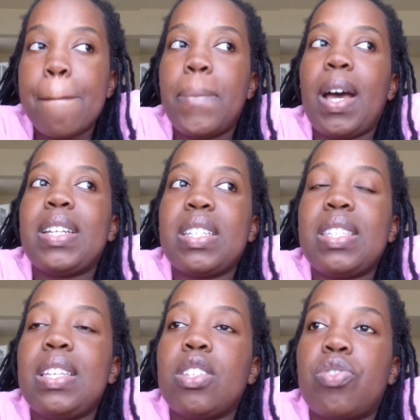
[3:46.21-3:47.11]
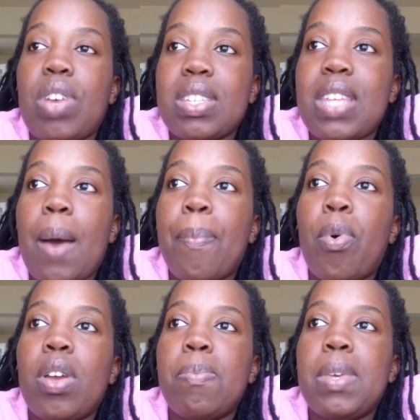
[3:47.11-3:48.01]
But I just need to stress that
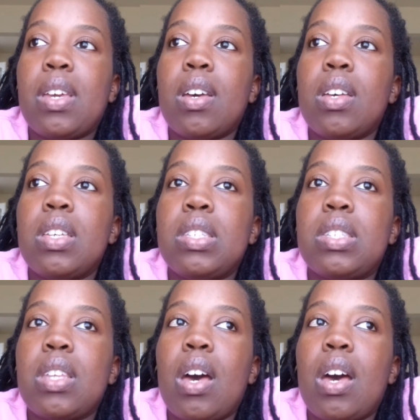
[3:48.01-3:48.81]
point, because